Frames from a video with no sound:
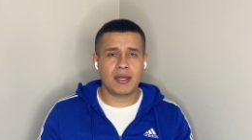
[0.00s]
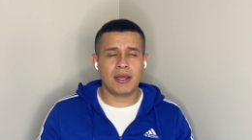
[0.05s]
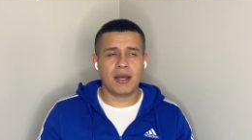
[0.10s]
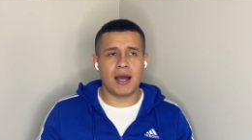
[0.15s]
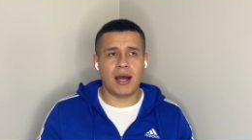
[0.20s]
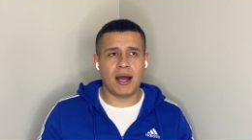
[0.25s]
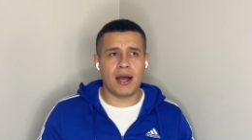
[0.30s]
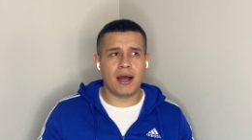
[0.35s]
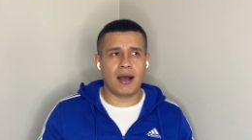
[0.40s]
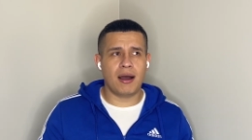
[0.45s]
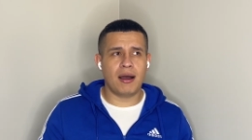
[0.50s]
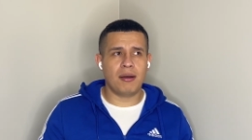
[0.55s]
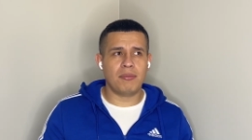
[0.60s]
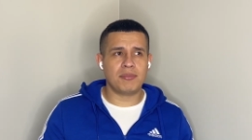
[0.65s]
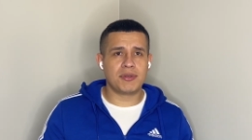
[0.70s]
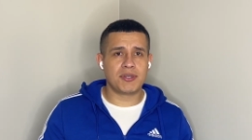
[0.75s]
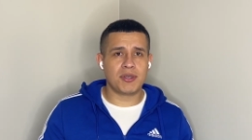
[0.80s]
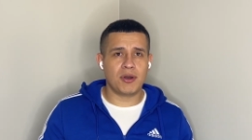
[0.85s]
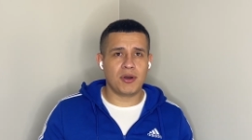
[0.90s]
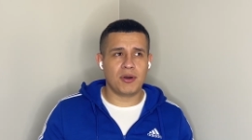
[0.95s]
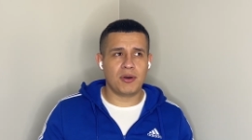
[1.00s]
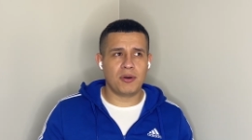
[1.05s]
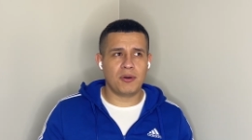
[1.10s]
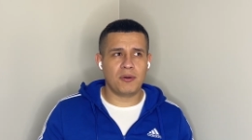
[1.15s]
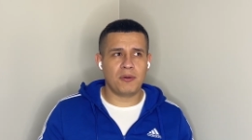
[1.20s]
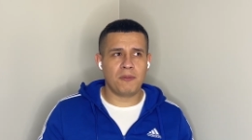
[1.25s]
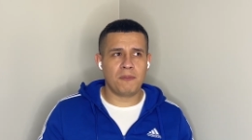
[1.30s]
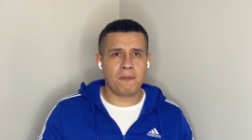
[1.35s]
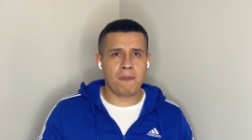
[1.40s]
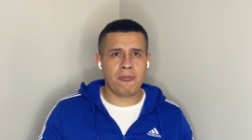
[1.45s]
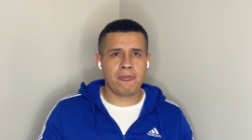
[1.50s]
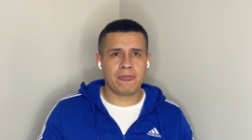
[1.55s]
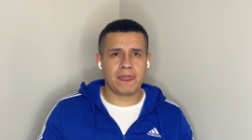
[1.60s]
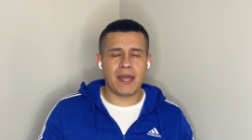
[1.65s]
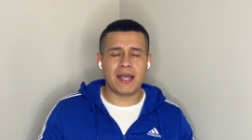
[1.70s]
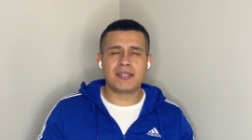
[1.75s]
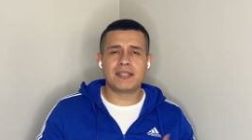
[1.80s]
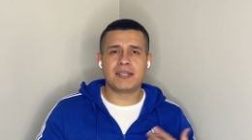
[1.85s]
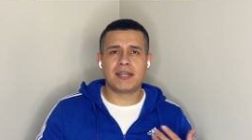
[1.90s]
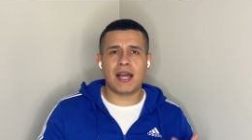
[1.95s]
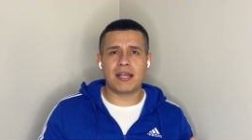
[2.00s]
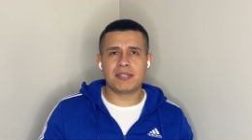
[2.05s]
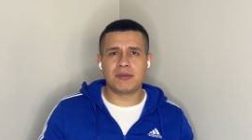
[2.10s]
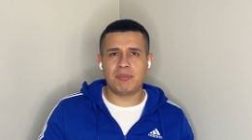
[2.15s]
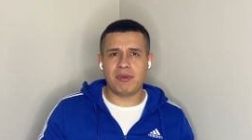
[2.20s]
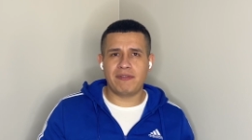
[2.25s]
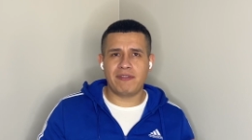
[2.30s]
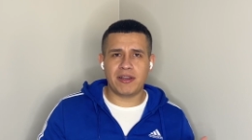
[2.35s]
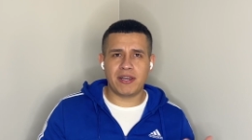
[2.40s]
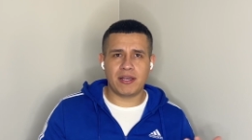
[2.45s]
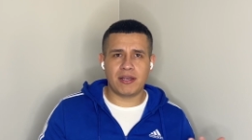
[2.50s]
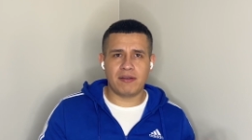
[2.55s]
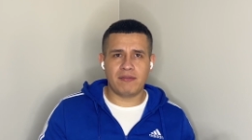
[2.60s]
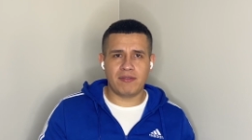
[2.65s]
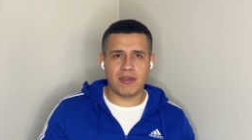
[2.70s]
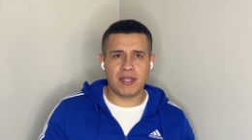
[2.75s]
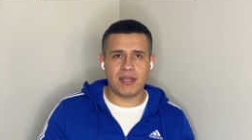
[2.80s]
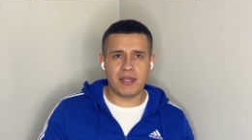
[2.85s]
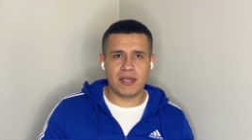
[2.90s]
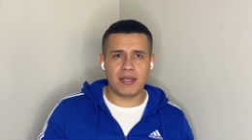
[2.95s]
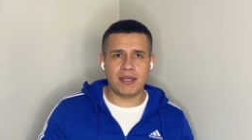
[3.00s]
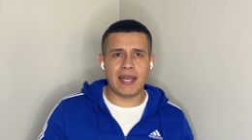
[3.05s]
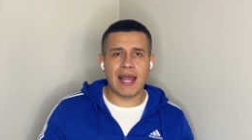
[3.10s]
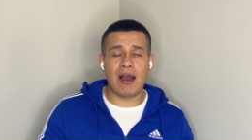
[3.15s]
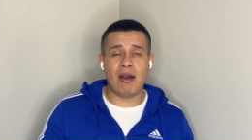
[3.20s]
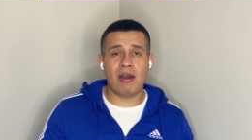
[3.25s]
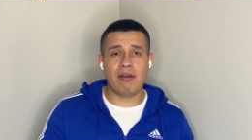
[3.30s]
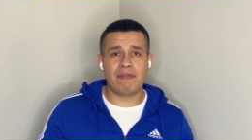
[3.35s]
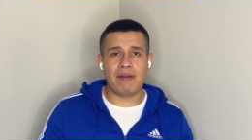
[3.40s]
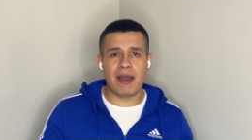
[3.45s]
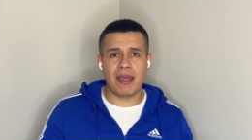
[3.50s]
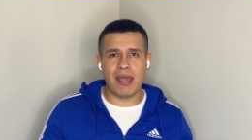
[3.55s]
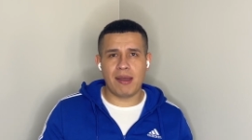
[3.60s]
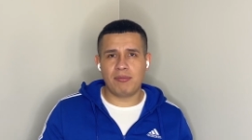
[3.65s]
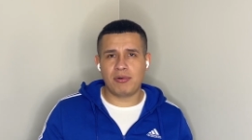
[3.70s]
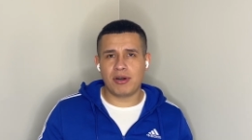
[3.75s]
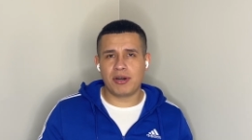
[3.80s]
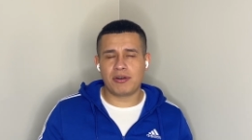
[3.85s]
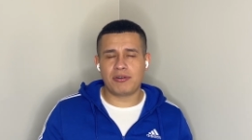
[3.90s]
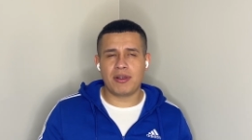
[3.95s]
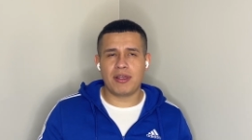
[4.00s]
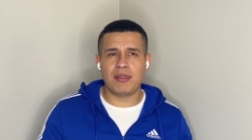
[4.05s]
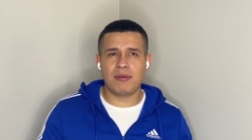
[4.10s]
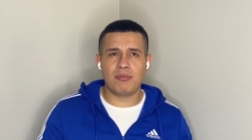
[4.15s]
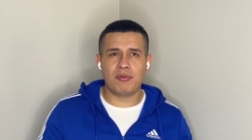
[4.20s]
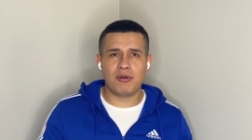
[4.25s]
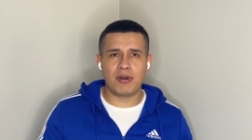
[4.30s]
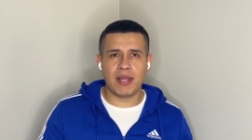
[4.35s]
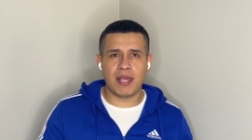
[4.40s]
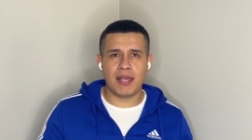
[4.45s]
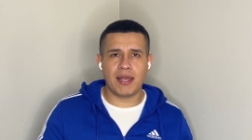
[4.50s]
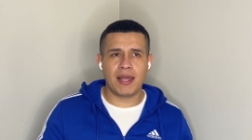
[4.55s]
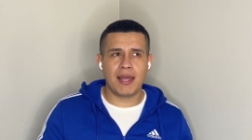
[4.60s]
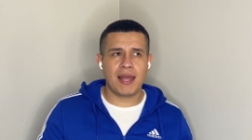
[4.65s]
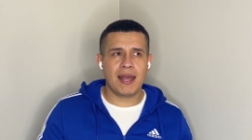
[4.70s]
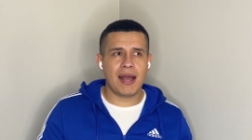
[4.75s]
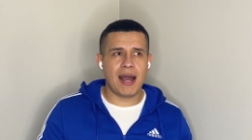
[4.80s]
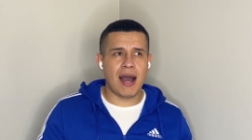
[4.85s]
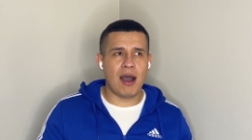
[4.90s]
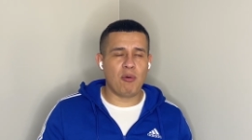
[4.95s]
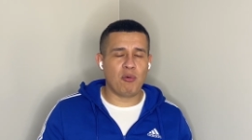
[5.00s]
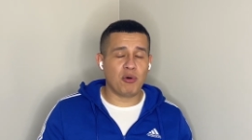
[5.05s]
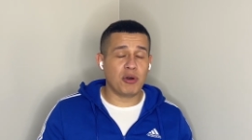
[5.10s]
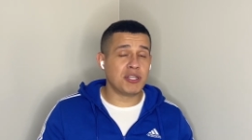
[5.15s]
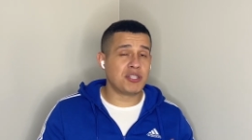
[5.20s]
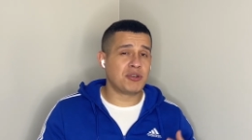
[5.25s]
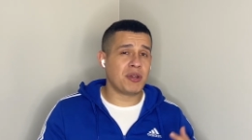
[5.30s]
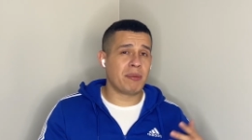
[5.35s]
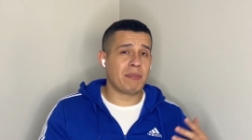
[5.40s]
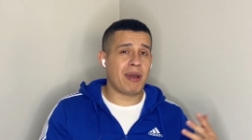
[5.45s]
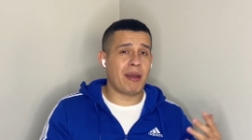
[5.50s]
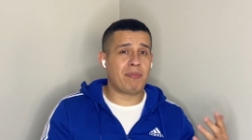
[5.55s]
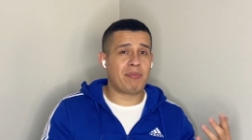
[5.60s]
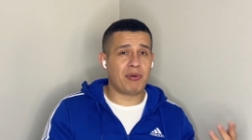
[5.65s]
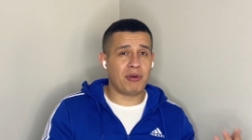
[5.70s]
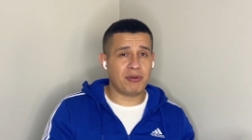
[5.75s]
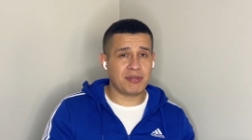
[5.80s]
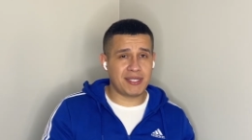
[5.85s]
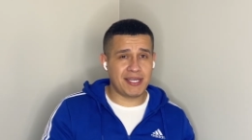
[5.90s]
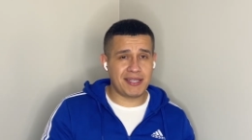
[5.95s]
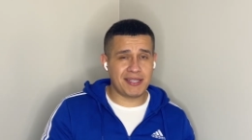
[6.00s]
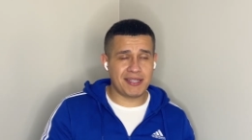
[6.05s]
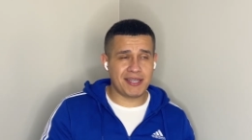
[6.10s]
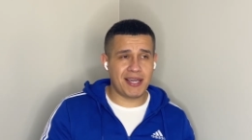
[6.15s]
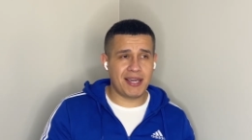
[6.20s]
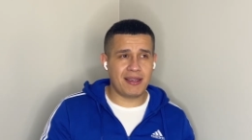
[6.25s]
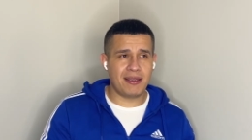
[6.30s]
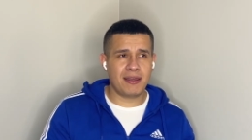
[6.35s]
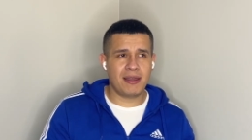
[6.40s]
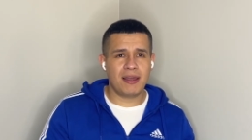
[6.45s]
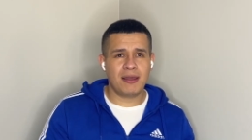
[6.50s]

Um, so that turned out to be very convenient. Now, if I am hungry in the morning, I would drink my protein shake.